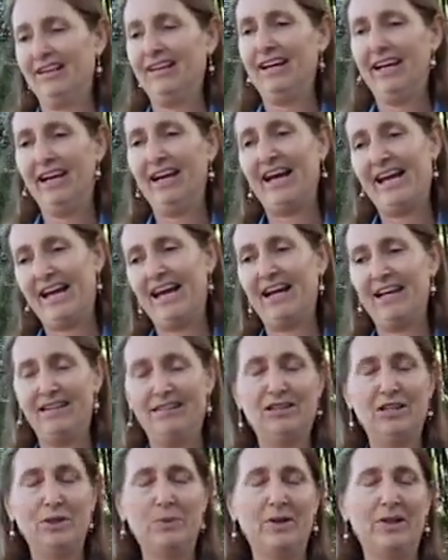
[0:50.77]
and I had to
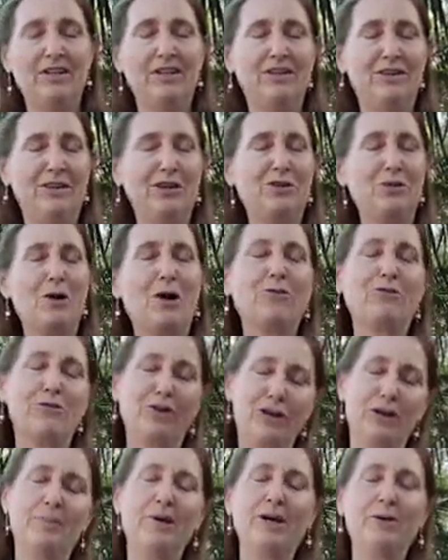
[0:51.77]
deal with the
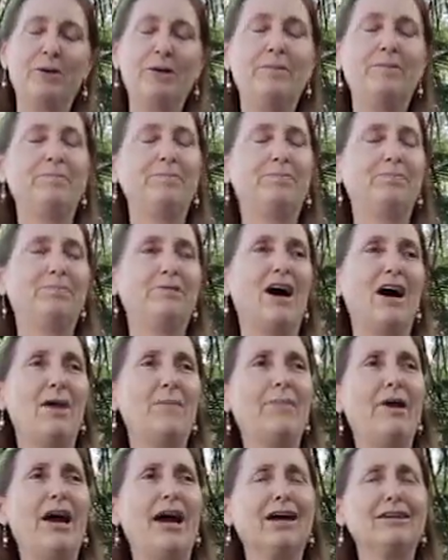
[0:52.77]
12-footer, but we got
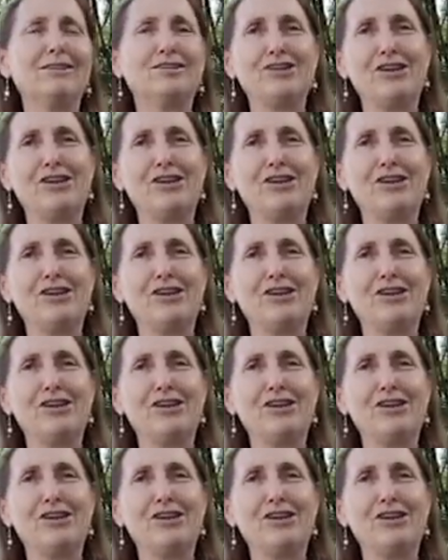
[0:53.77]
him bagged.